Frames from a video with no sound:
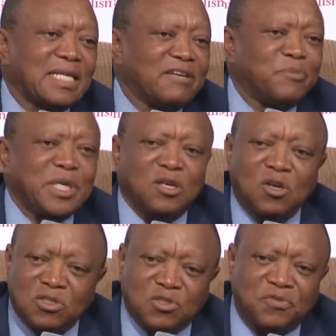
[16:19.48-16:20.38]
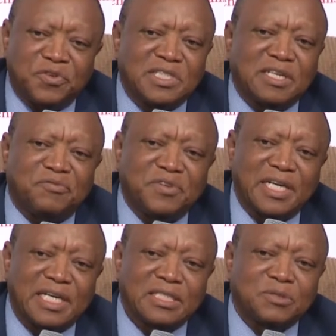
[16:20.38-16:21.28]
there have been lots of
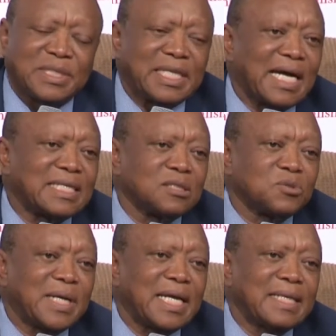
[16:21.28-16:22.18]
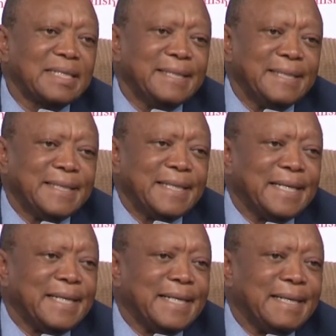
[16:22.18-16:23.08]
interference with that as well.
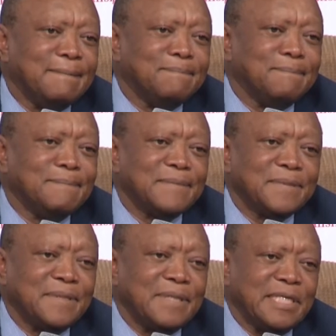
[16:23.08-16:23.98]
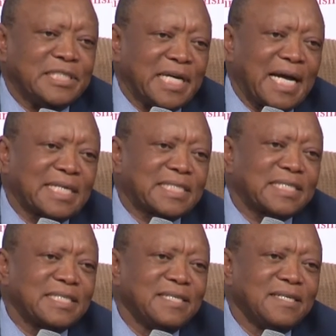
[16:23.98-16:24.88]
The judge
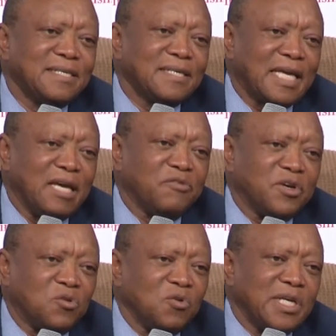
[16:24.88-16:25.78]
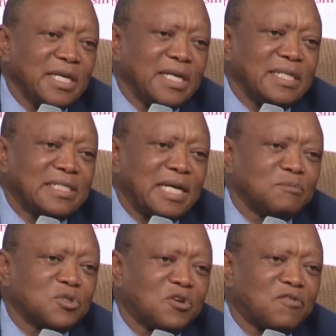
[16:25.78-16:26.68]
gave a ruling in
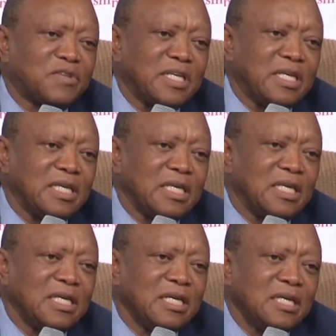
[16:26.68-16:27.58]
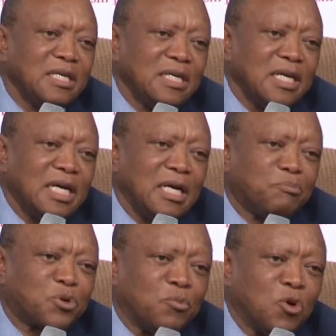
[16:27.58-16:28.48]
terms of the
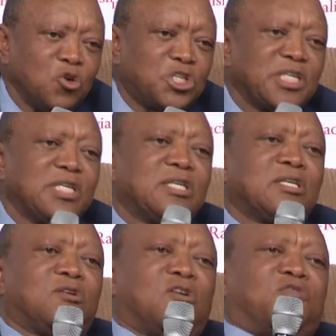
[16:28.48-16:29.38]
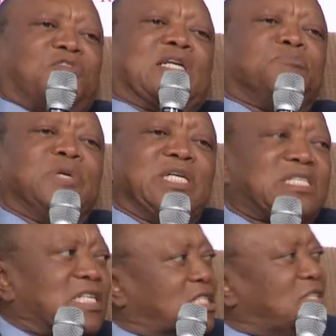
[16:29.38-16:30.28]
promotion of
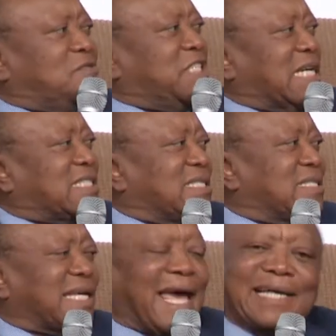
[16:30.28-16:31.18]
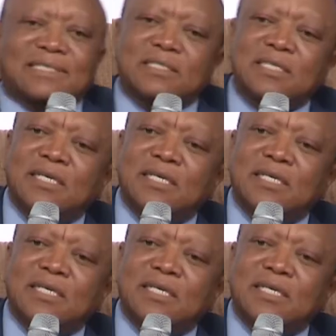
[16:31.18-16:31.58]
Administrative Justice Act,